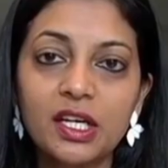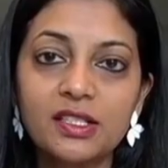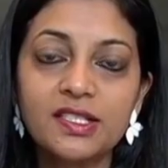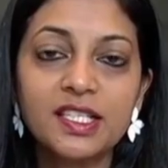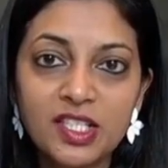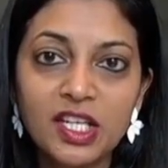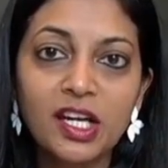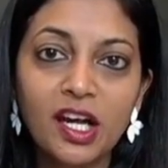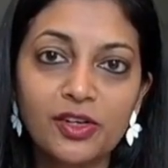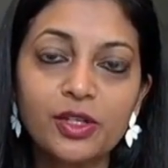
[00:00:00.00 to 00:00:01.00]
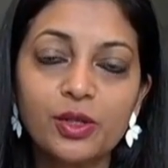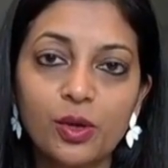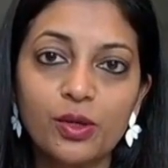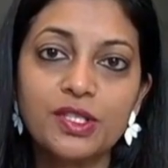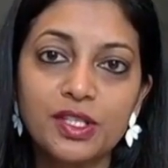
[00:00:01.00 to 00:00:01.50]
1,600
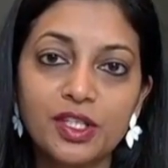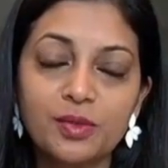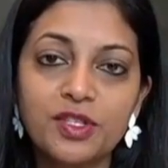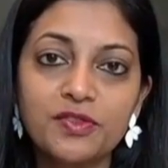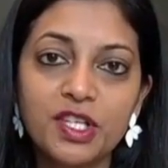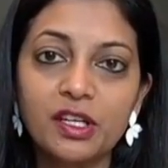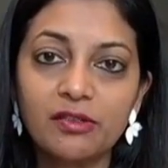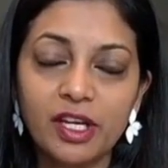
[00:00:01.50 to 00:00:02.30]
crores in terms of GDV.